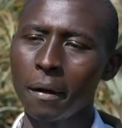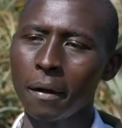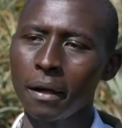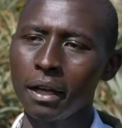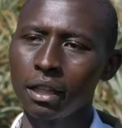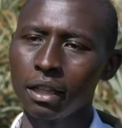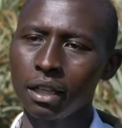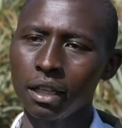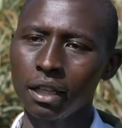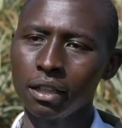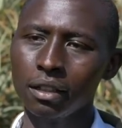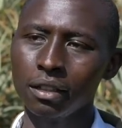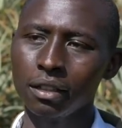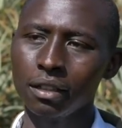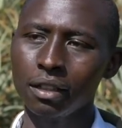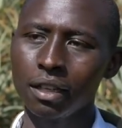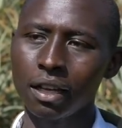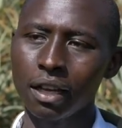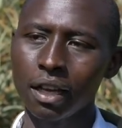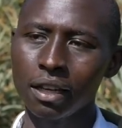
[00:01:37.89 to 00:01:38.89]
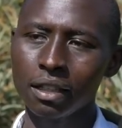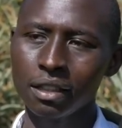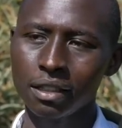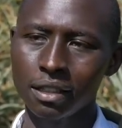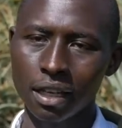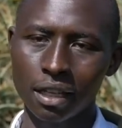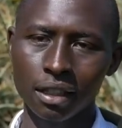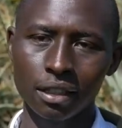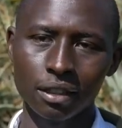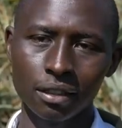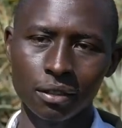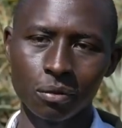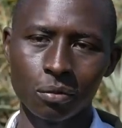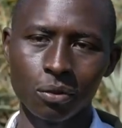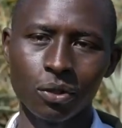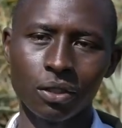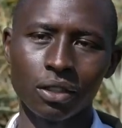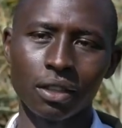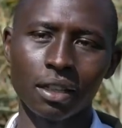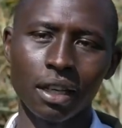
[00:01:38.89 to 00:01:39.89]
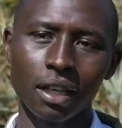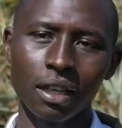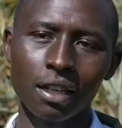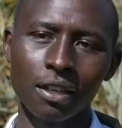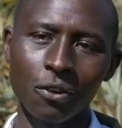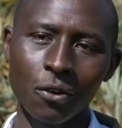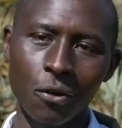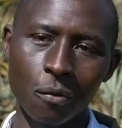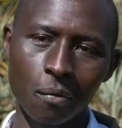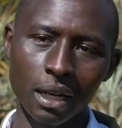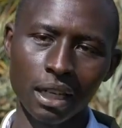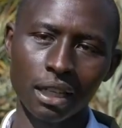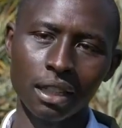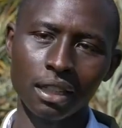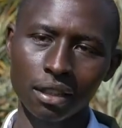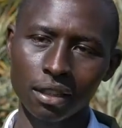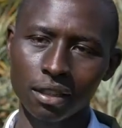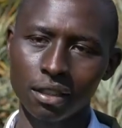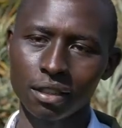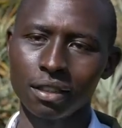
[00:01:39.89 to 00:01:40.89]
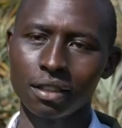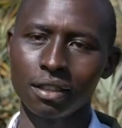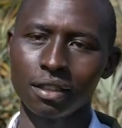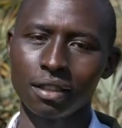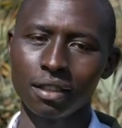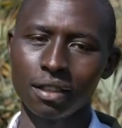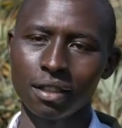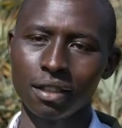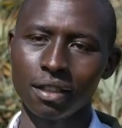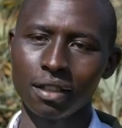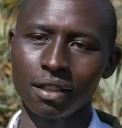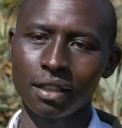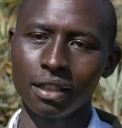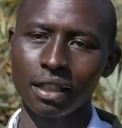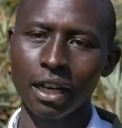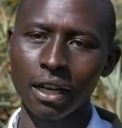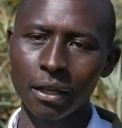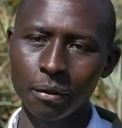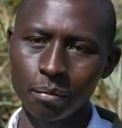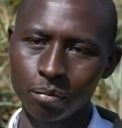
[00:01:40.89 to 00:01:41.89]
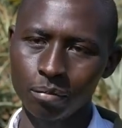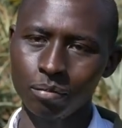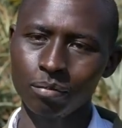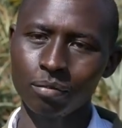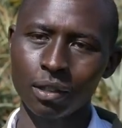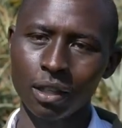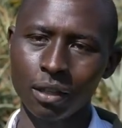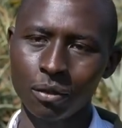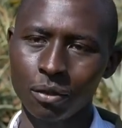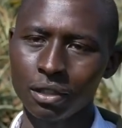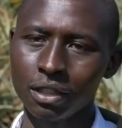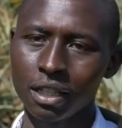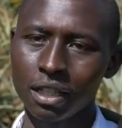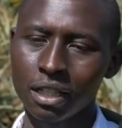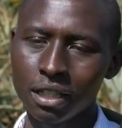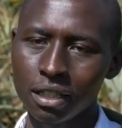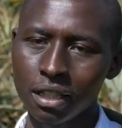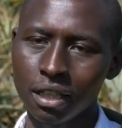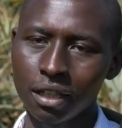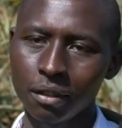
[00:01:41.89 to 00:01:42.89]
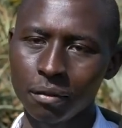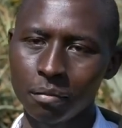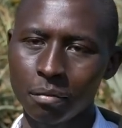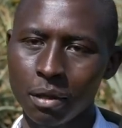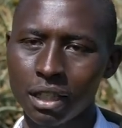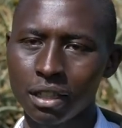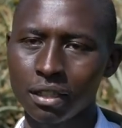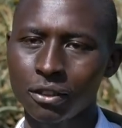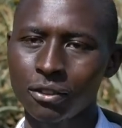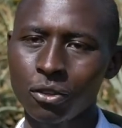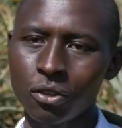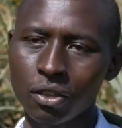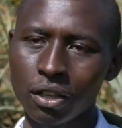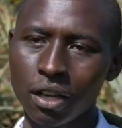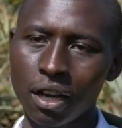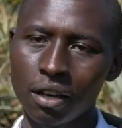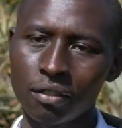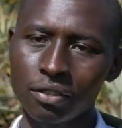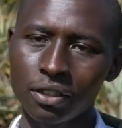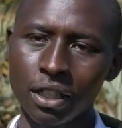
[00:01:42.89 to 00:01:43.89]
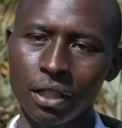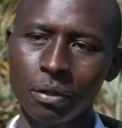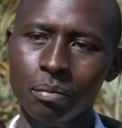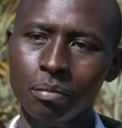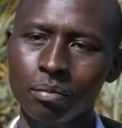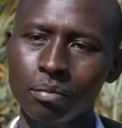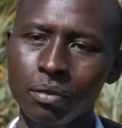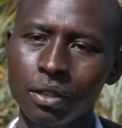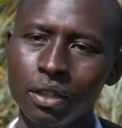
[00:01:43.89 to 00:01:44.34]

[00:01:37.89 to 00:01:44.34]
And then I had challenges because I had no money. Time, I was a teacher, but I don't have time.